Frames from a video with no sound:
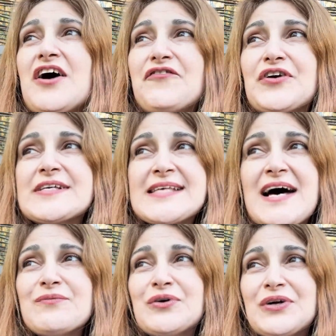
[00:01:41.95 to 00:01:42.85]
For
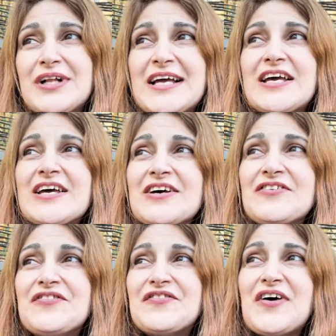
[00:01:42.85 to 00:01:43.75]
example,
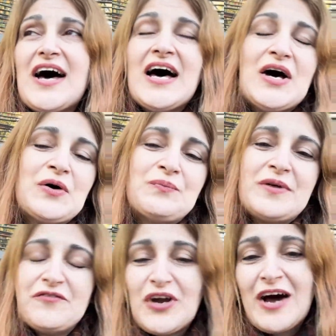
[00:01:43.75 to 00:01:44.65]

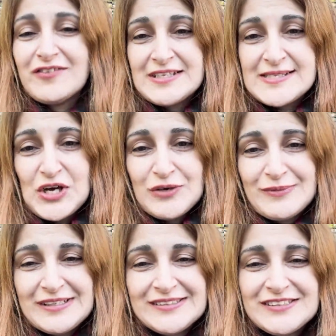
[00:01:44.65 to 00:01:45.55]
if you have an
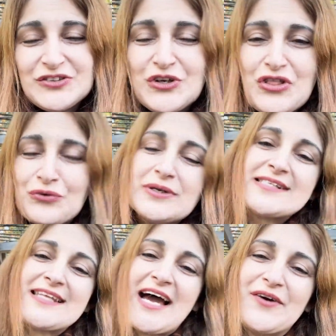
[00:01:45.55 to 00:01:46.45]
assignment, there are 3
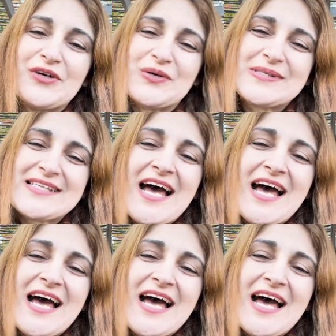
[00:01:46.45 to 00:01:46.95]
scenarios.